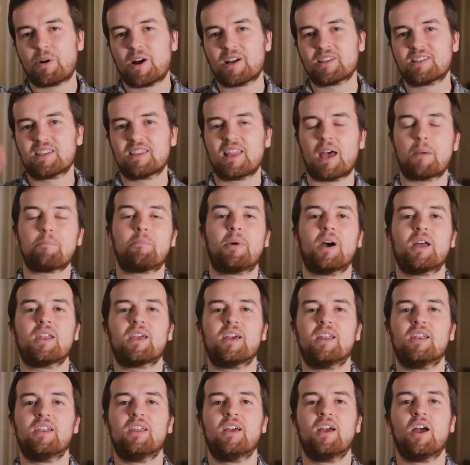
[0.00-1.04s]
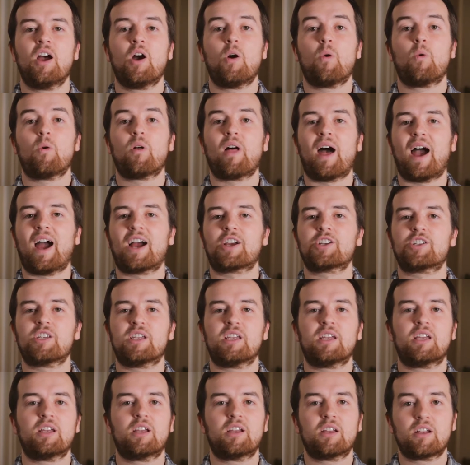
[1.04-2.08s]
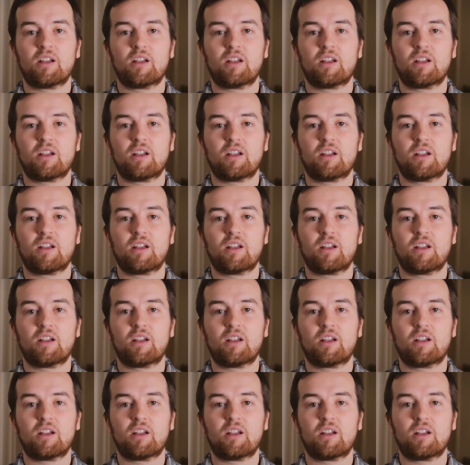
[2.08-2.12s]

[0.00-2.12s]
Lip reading: pressing that button will actually